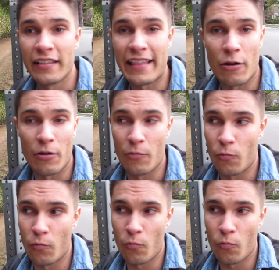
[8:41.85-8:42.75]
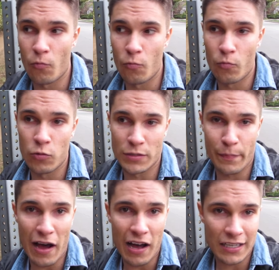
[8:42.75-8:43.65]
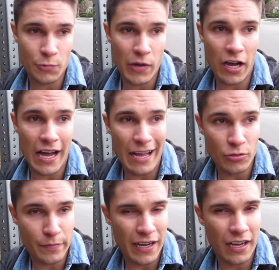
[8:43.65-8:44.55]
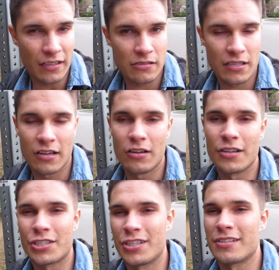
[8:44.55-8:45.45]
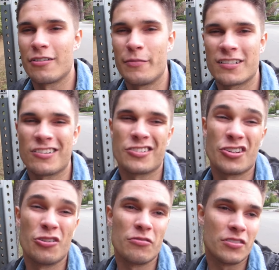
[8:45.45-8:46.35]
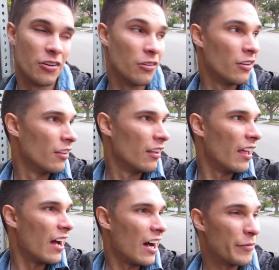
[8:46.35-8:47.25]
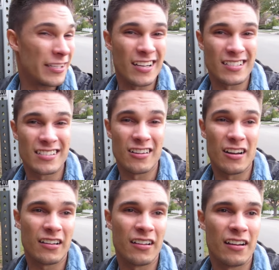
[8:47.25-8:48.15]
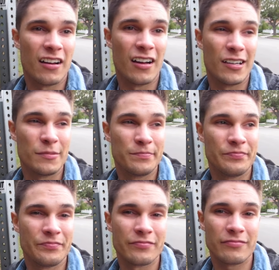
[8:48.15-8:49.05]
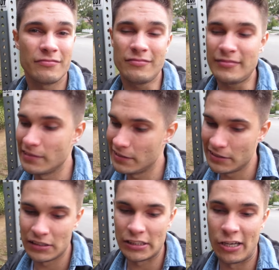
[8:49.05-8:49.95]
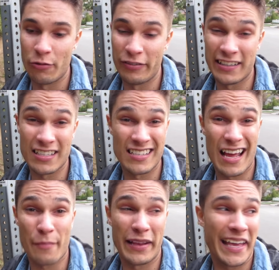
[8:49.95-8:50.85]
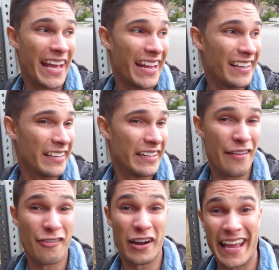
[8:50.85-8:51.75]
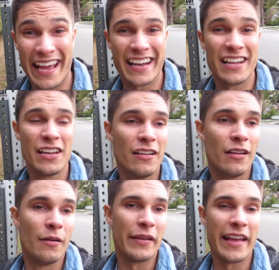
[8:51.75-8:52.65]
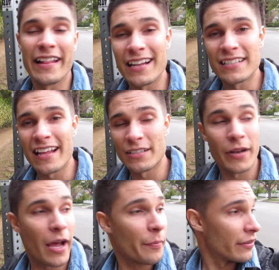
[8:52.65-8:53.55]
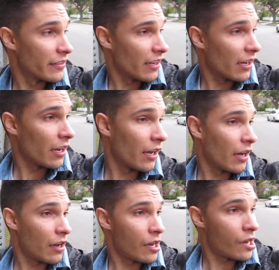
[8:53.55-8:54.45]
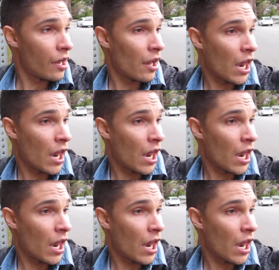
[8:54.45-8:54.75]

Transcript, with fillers: that was parked where I was parked I was like oh shit so I must have got towed so um, it does suck um, hopefully it doesn't happen again never again but yeah that's that's what happened uh,